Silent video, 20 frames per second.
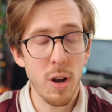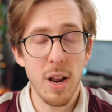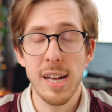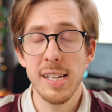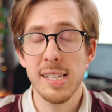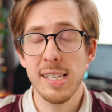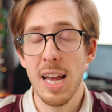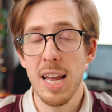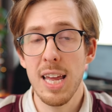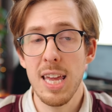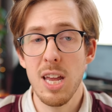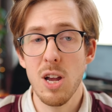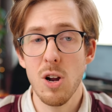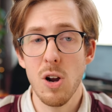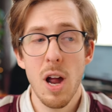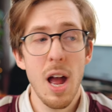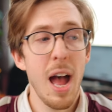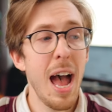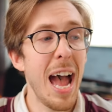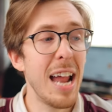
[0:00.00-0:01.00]
I say
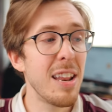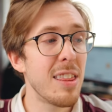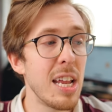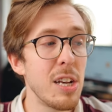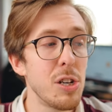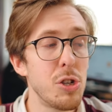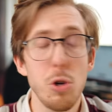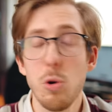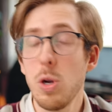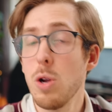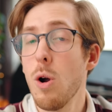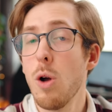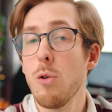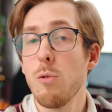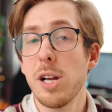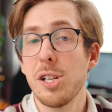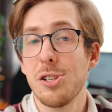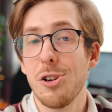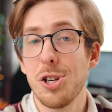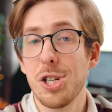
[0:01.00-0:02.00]
here and then do your own
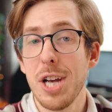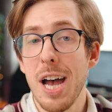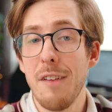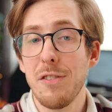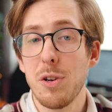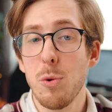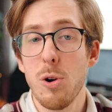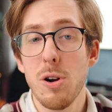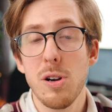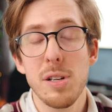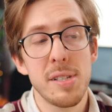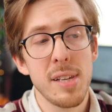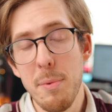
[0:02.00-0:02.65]
research afterwards.